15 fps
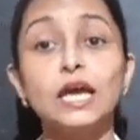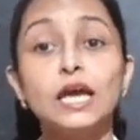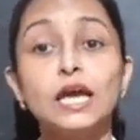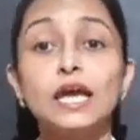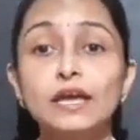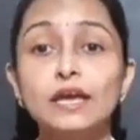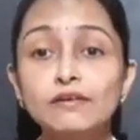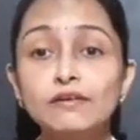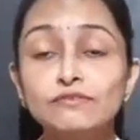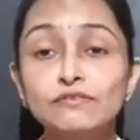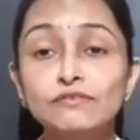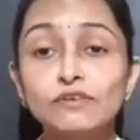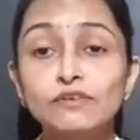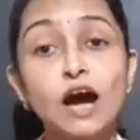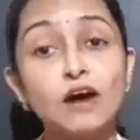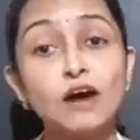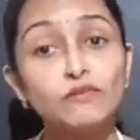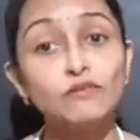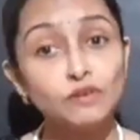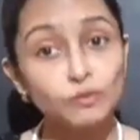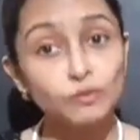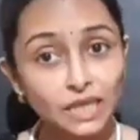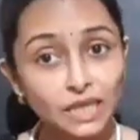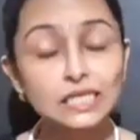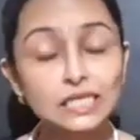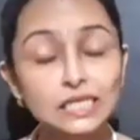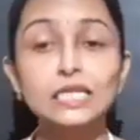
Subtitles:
If our mother tongue is